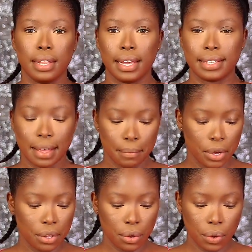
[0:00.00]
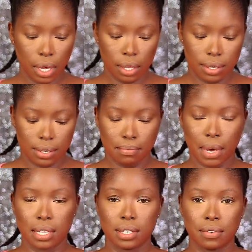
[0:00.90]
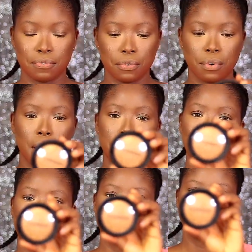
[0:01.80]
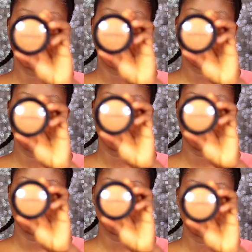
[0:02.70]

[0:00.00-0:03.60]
Next, I'm going to go into my Sephora powder in the